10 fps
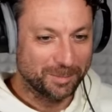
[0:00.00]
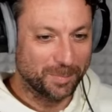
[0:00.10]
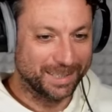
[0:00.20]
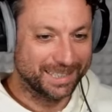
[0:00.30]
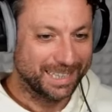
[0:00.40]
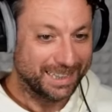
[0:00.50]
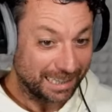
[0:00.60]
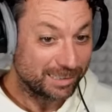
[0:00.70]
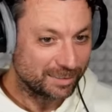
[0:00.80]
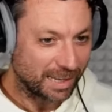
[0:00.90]
But
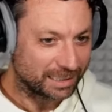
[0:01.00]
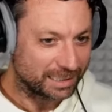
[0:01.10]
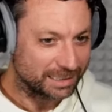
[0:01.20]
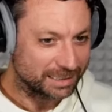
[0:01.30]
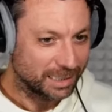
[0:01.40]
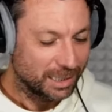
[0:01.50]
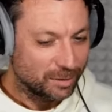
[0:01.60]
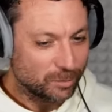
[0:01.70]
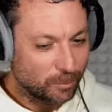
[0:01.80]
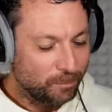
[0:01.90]
that's exactly it.
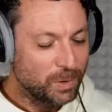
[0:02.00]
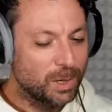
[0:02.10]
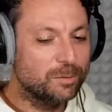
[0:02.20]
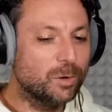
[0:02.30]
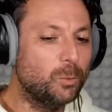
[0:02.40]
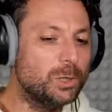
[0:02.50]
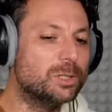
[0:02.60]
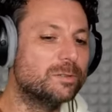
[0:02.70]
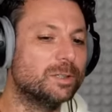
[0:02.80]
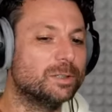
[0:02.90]
So which
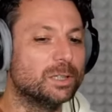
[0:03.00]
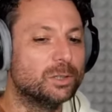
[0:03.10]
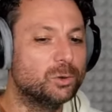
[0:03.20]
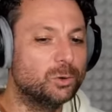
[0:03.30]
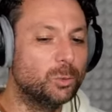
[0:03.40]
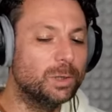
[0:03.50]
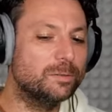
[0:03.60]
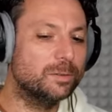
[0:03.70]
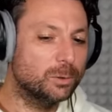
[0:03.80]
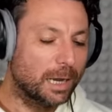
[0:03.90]
is it? Do we
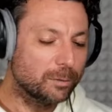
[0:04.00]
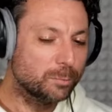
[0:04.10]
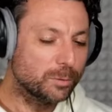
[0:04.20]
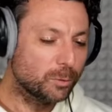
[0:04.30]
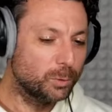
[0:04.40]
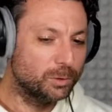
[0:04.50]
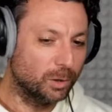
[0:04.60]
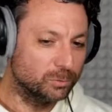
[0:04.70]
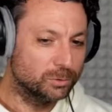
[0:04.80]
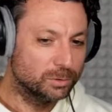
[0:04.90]
listen to customers or we
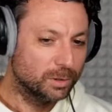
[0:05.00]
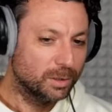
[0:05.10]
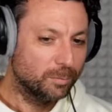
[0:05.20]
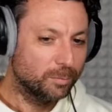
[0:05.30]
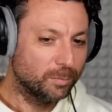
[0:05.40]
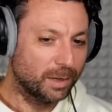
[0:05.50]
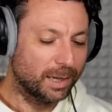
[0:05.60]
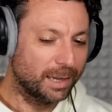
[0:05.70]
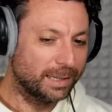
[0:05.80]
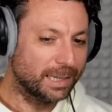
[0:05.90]
don't?
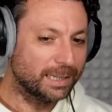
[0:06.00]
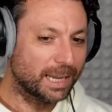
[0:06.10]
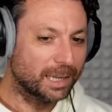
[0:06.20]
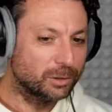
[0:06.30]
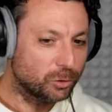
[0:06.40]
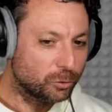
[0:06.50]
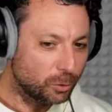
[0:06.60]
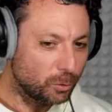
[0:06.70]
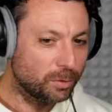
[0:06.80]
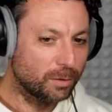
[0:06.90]
And again, the
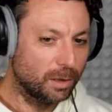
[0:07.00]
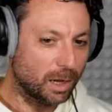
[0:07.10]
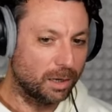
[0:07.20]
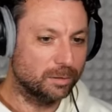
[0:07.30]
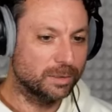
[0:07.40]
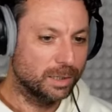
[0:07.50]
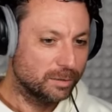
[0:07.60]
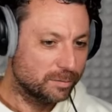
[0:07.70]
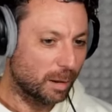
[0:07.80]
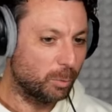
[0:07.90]
truth lies
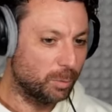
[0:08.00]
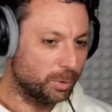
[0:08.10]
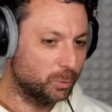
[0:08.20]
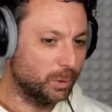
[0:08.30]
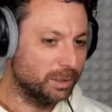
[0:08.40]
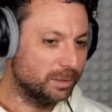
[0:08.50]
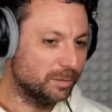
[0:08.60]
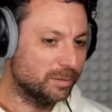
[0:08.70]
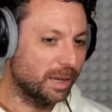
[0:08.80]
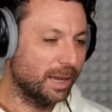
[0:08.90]
somewhere in between. This
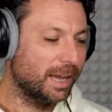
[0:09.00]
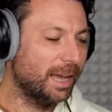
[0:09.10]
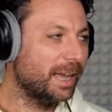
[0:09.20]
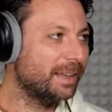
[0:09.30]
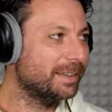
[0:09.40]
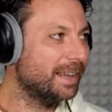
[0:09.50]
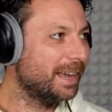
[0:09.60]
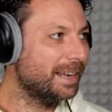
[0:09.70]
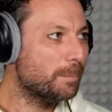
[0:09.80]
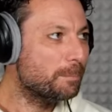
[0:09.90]
is an
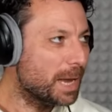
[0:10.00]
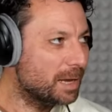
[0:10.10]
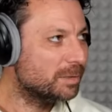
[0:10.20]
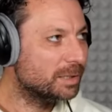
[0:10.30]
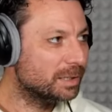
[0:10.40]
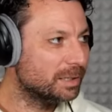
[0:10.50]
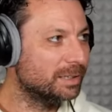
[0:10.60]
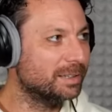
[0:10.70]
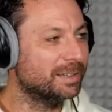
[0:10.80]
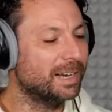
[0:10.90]
amazing
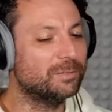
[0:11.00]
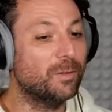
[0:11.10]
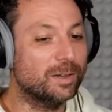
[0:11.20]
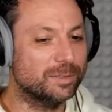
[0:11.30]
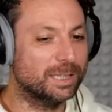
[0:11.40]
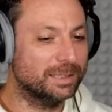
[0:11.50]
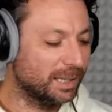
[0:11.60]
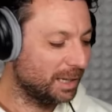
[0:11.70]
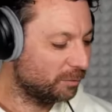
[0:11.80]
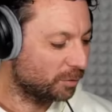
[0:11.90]
advice that I
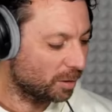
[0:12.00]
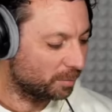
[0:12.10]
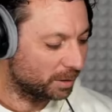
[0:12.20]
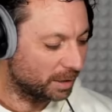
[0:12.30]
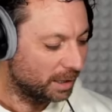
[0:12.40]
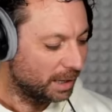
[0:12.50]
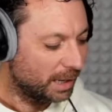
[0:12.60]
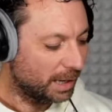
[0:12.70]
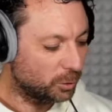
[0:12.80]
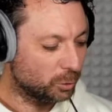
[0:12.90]
take from
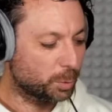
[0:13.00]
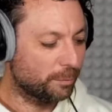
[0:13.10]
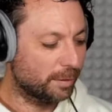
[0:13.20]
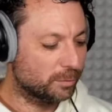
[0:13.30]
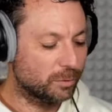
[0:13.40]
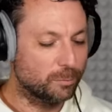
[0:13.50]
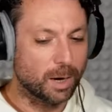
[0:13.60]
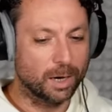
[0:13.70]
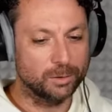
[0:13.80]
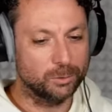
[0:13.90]
an old professor of
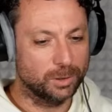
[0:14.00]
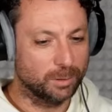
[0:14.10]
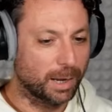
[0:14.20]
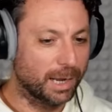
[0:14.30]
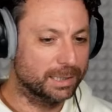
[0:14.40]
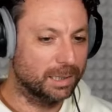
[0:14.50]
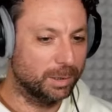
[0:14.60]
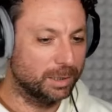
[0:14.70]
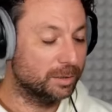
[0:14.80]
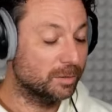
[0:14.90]
mine during my academic